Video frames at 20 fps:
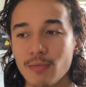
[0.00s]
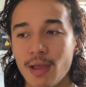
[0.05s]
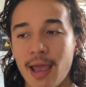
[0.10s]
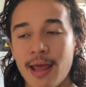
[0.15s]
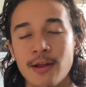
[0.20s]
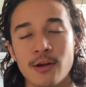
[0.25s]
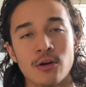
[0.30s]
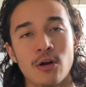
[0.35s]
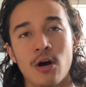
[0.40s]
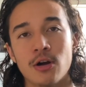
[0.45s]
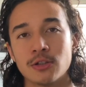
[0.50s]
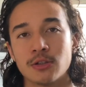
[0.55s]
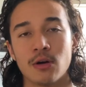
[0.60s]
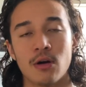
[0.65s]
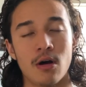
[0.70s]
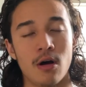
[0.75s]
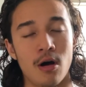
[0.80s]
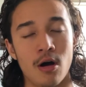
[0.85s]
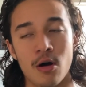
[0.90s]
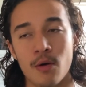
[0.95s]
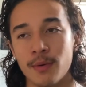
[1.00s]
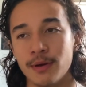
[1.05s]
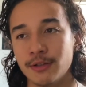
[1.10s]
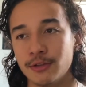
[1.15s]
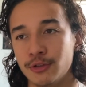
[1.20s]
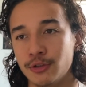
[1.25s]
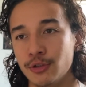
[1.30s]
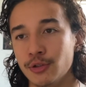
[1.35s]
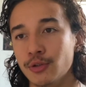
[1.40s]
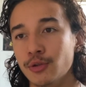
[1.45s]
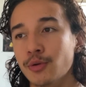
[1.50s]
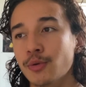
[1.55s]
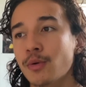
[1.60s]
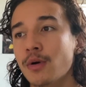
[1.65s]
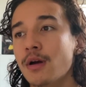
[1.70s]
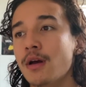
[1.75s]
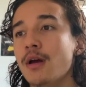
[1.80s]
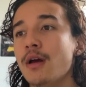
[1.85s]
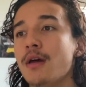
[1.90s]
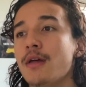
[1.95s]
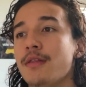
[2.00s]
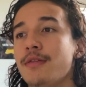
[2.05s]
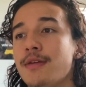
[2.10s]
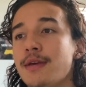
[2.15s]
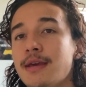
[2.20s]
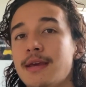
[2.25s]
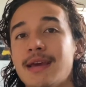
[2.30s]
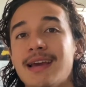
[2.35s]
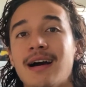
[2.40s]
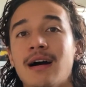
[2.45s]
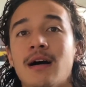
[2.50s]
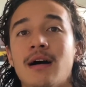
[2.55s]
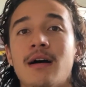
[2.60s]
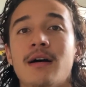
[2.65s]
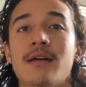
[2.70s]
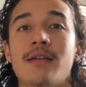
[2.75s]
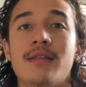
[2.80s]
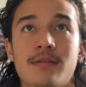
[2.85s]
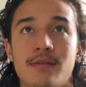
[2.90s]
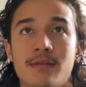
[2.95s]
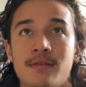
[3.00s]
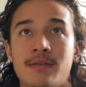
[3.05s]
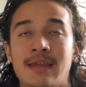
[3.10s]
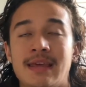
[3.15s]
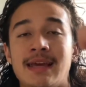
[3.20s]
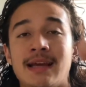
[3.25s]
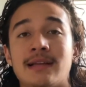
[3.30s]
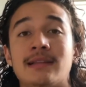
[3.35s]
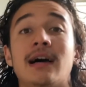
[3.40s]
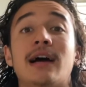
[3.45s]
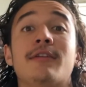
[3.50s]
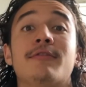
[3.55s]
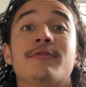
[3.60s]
And you can also always do the incline